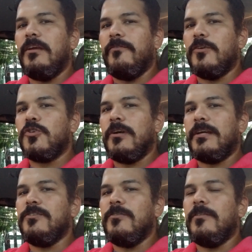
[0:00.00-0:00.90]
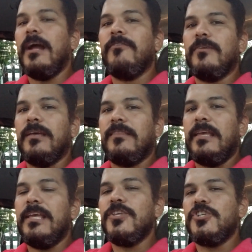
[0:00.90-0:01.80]
of your truck is you either have to get the
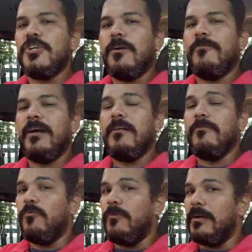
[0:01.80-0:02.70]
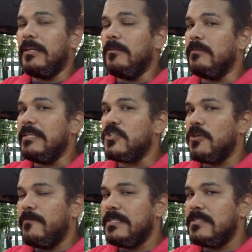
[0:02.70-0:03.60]
EGR valve regularly
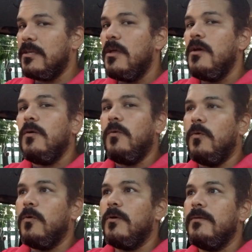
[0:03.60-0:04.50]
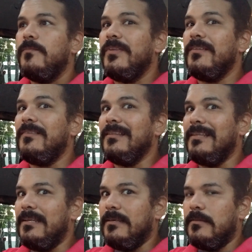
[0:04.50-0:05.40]
serviced or you
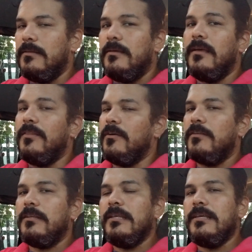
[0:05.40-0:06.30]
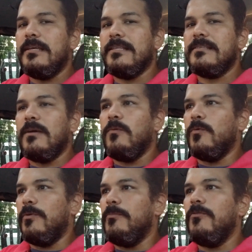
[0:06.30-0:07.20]
delete it. And there are delete kits that
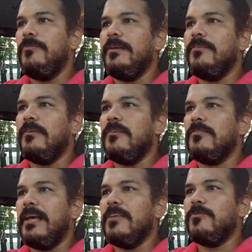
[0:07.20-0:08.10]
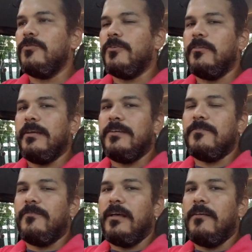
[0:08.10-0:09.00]
will remove the exhaust gas
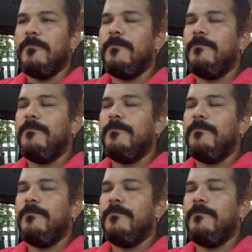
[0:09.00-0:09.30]
recirculation valve.